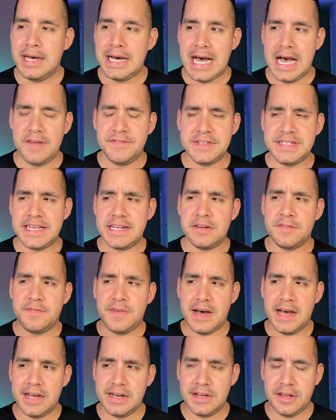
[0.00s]
I've
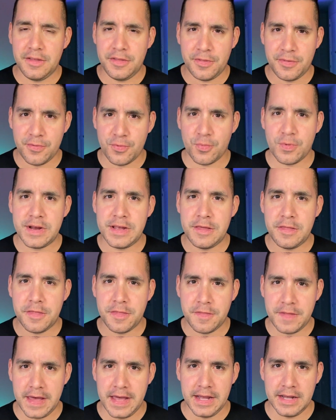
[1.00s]
identified three
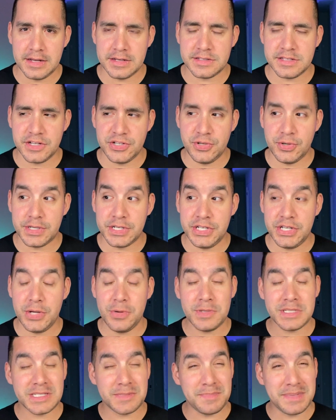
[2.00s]
things that you can
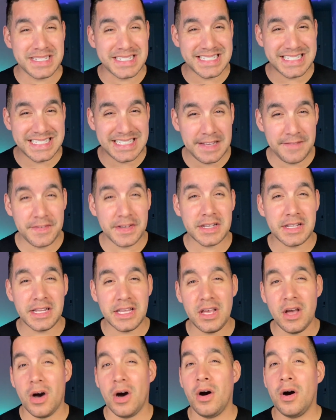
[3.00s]
do
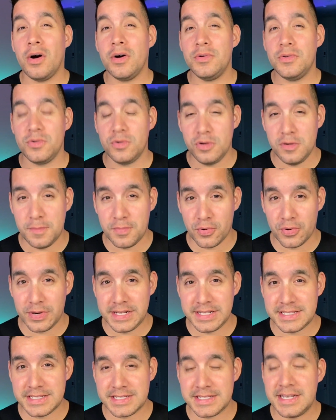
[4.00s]
specifically on Uber
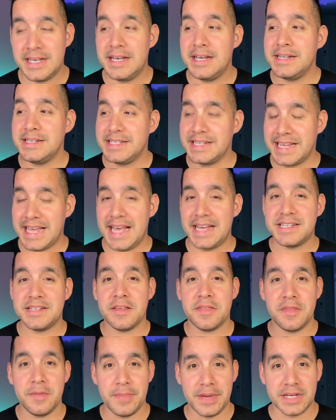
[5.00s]
Eats to
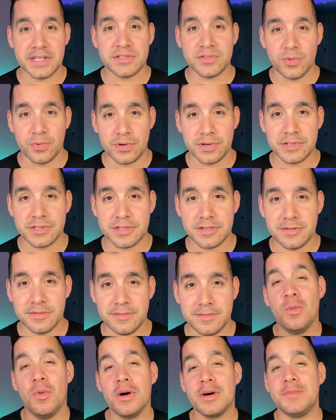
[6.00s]
get the biggest orders.
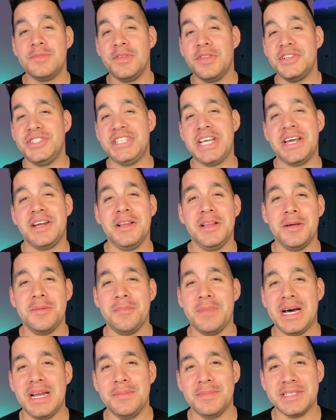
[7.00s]
Welcome to the channel.
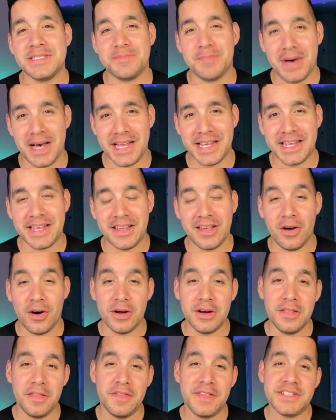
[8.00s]
My name is Mike.
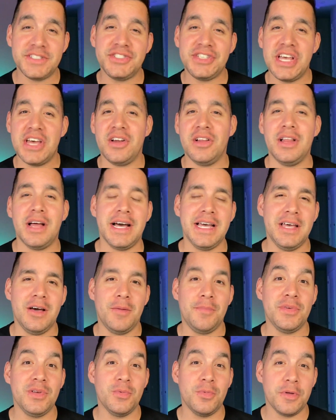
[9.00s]
On this channel, I
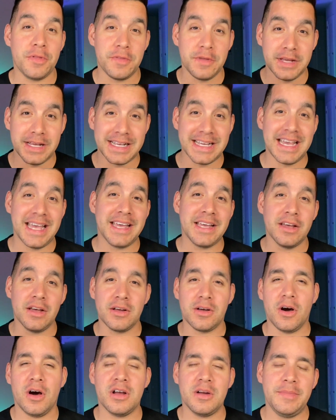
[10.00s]
help you with the gig
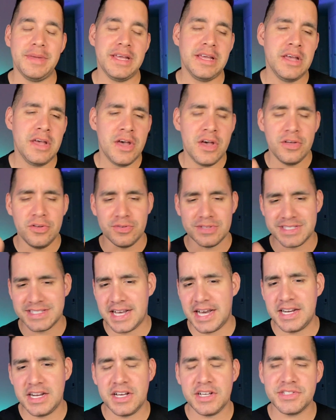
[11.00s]
economy, your
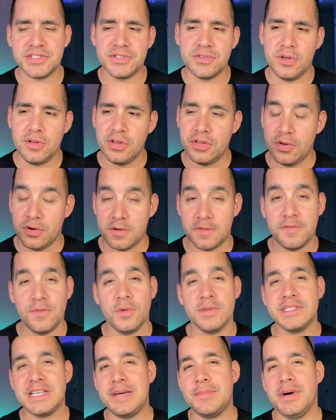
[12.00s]
side hustle, your
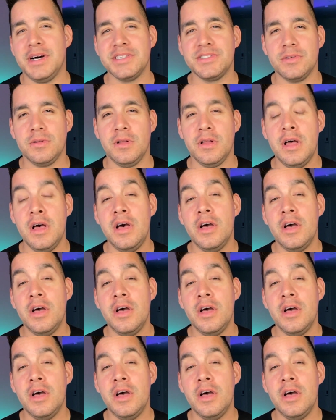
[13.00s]
full time hustle,